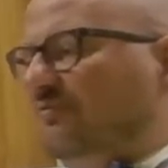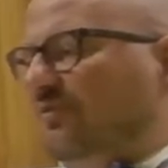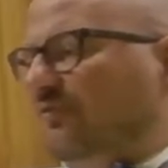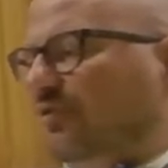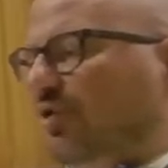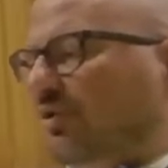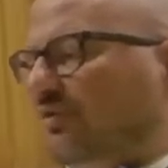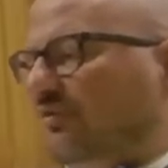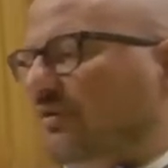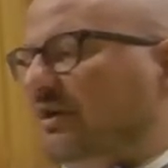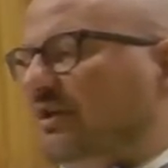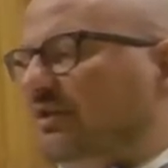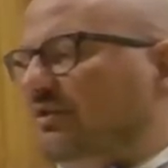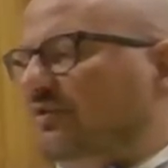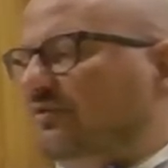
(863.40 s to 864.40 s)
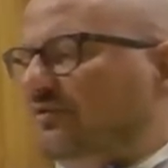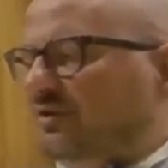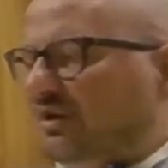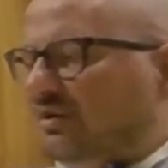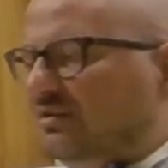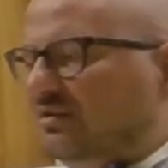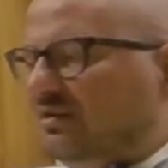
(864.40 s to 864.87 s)
got very
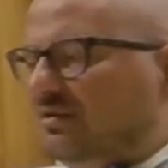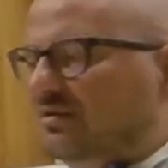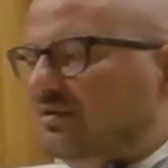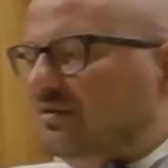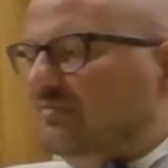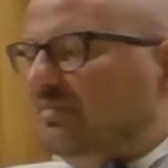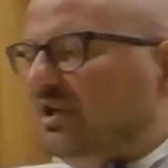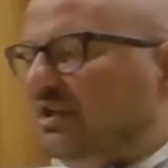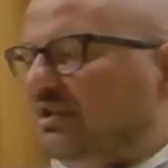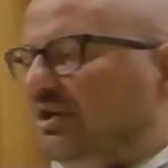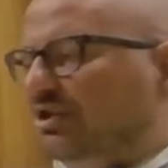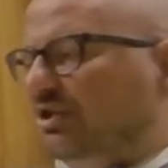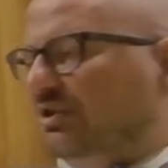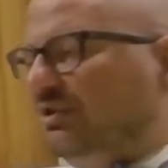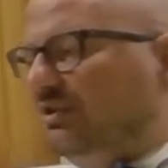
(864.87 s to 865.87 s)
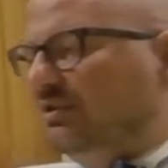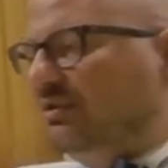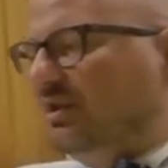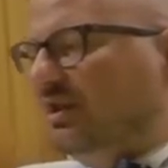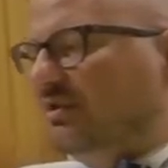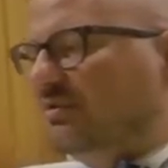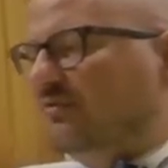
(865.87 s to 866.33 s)
different prediction
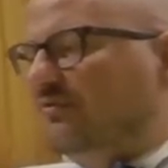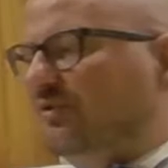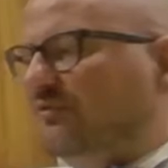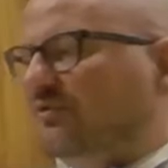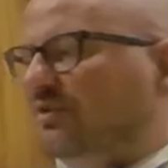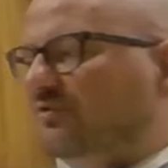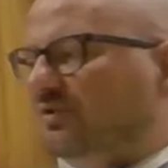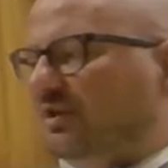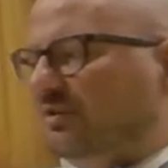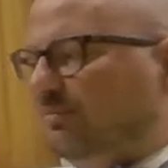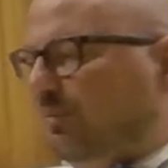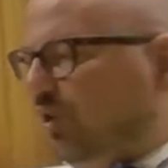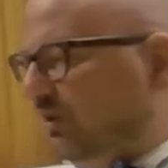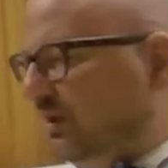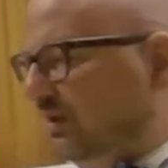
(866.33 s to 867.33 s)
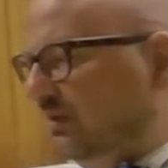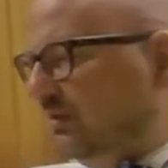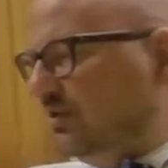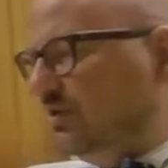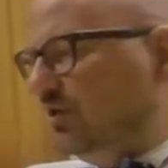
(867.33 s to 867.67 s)
results with different models.